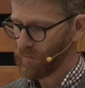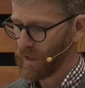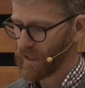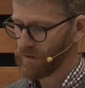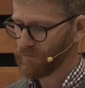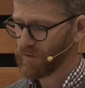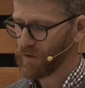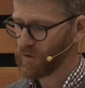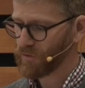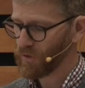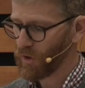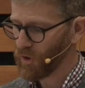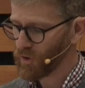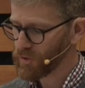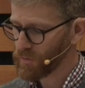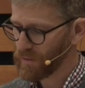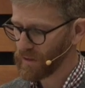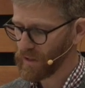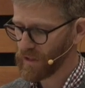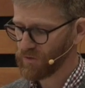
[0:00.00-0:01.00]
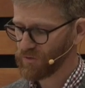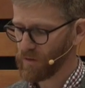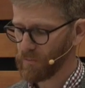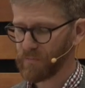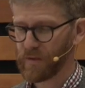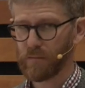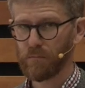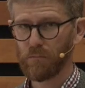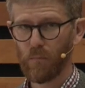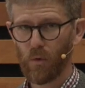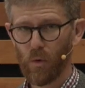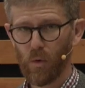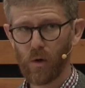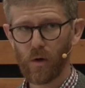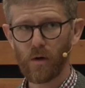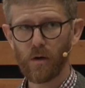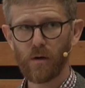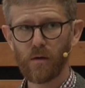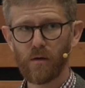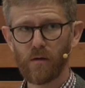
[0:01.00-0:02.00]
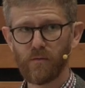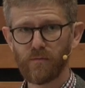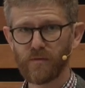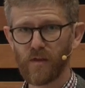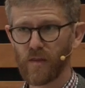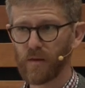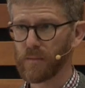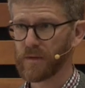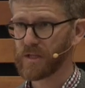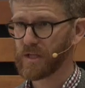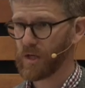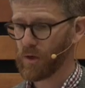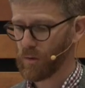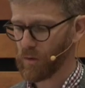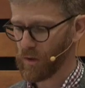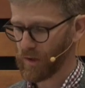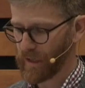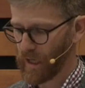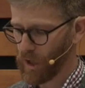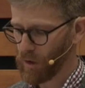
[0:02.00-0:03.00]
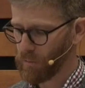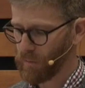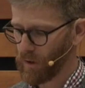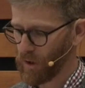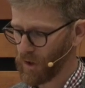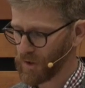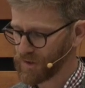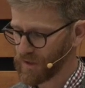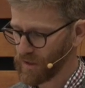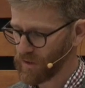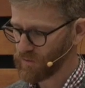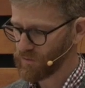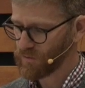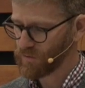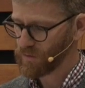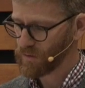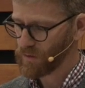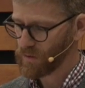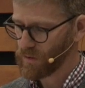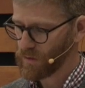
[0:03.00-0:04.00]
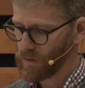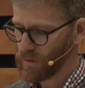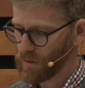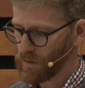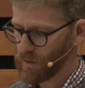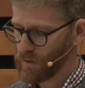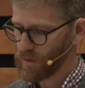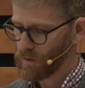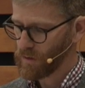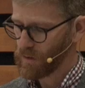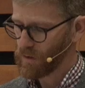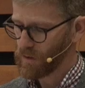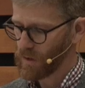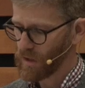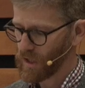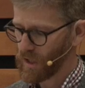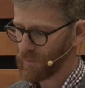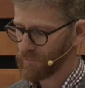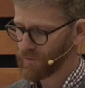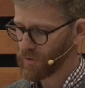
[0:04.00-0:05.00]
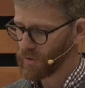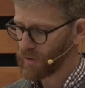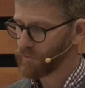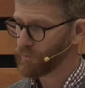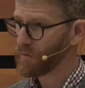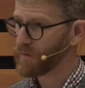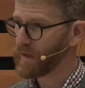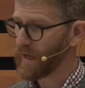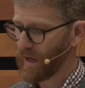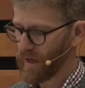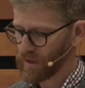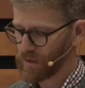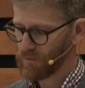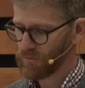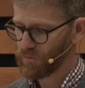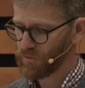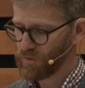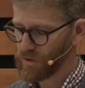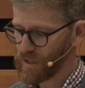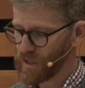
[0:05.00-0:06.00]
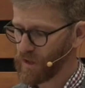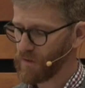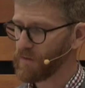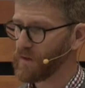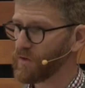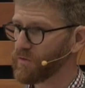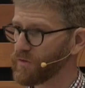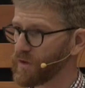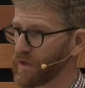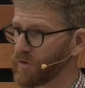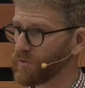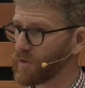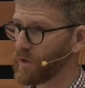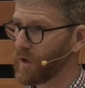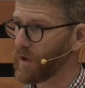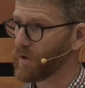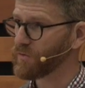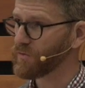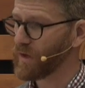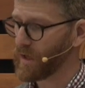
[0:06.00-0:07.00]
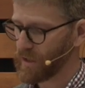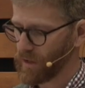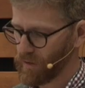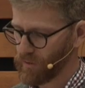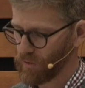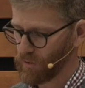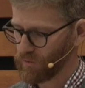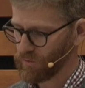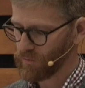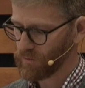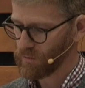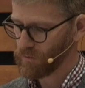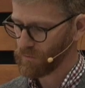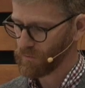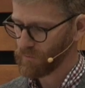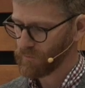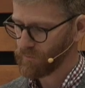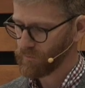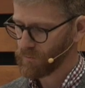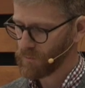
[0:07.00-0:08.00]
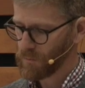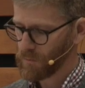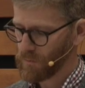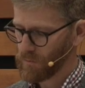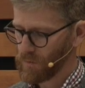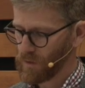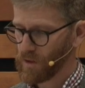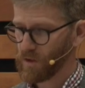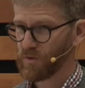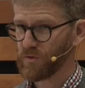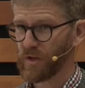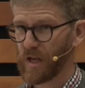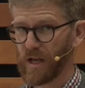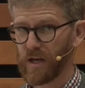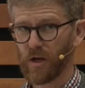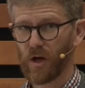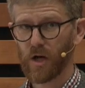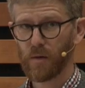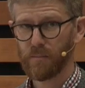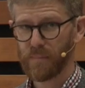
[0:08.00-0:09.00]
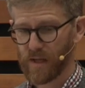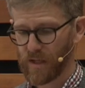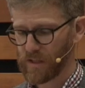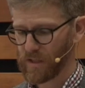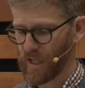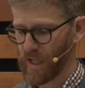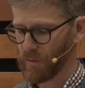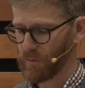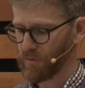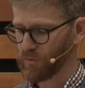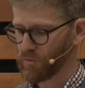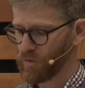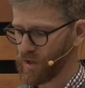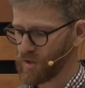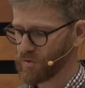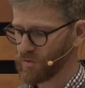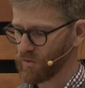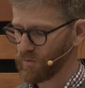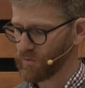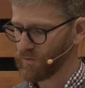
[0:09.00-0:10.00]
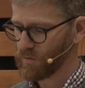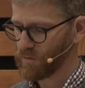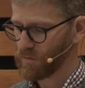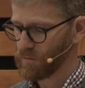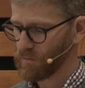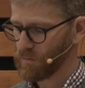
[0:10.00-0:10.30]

And if there is ultimately something more than the material in our politics, it comes only through the act of seeking these things alongside others, standing on a picket line with strangers,